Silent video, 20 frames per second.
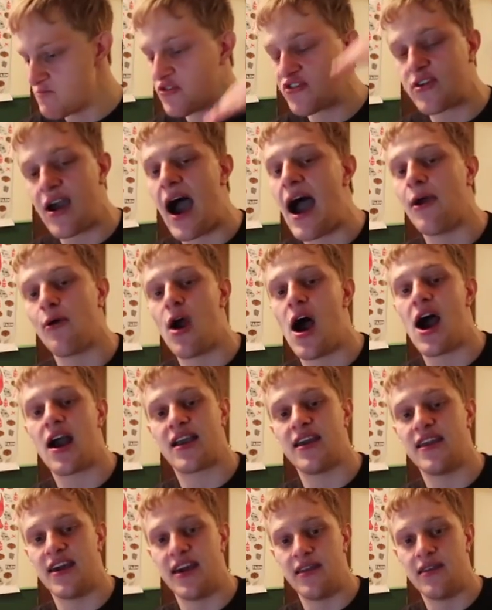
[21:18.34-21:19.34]

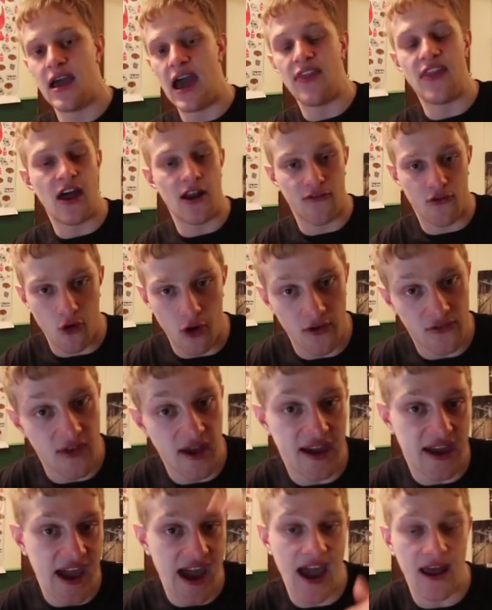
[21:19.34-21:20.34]
skyrocketed, and then, of course,
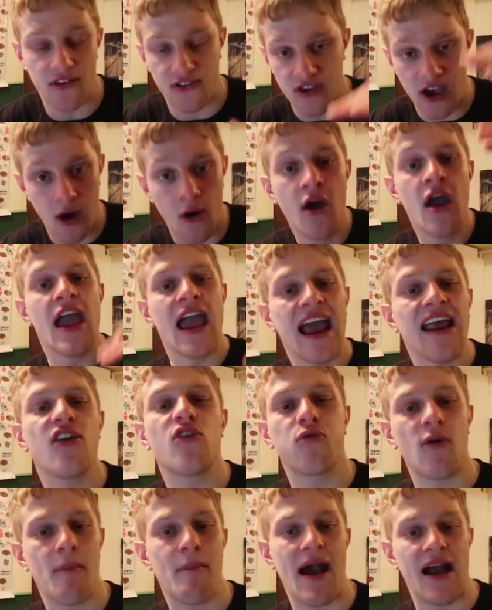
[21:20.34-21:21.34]
they can't. So it
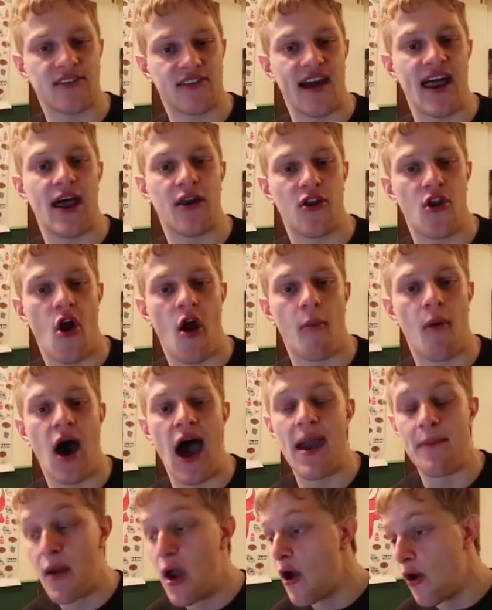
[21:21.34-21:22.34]
just went back down to normal
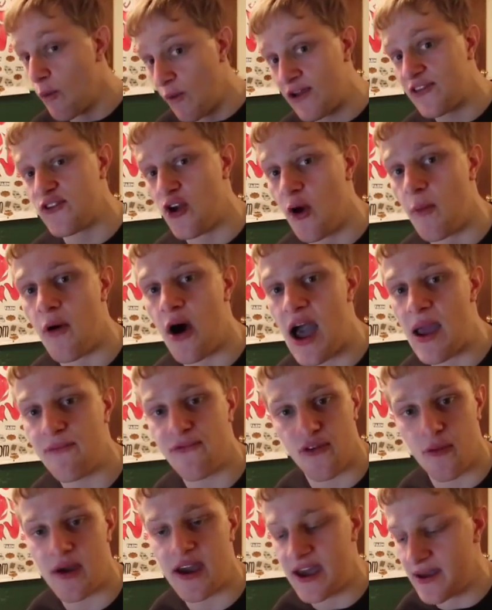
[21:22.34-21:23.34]
hype, which normal hype
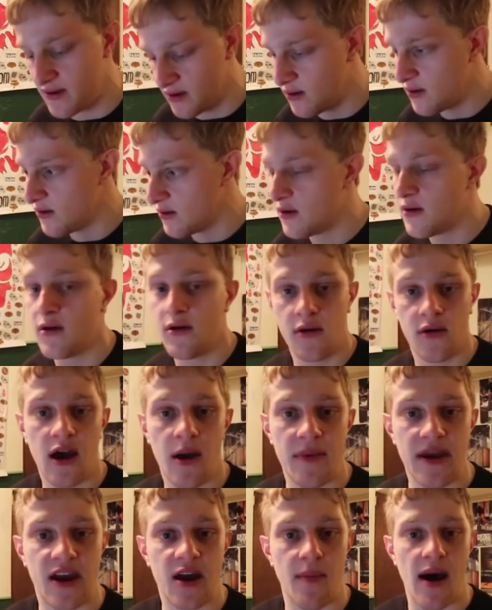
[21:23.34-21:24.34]
for me,
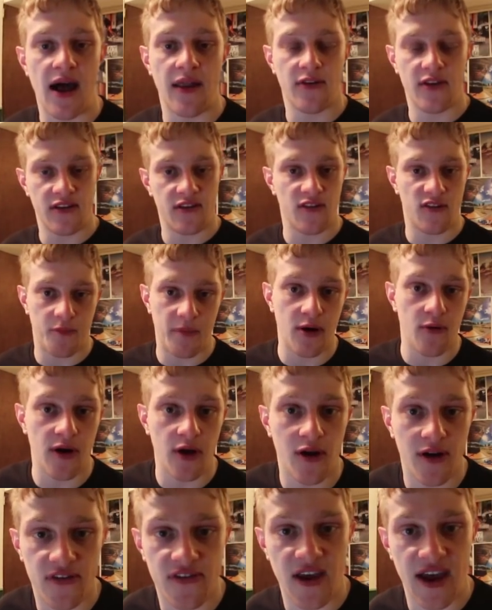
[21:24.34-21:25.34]
I mean, come on, let's, let's be
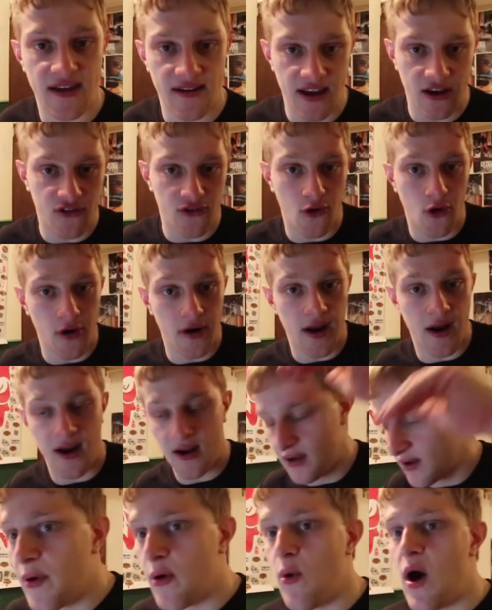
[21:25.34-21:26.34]
real. It's, like,
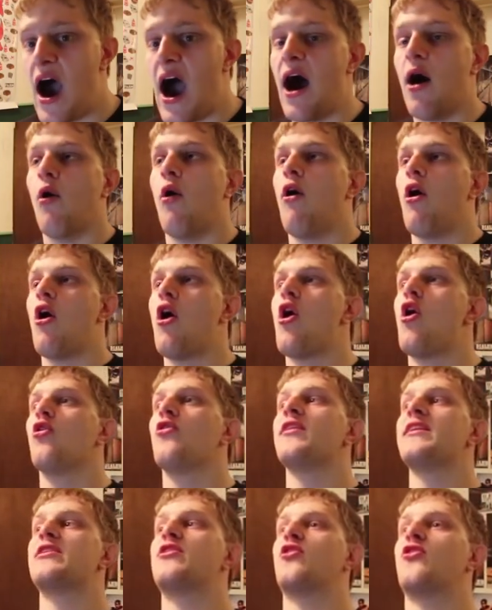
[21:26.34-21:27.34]
extraordinary. But wow, holy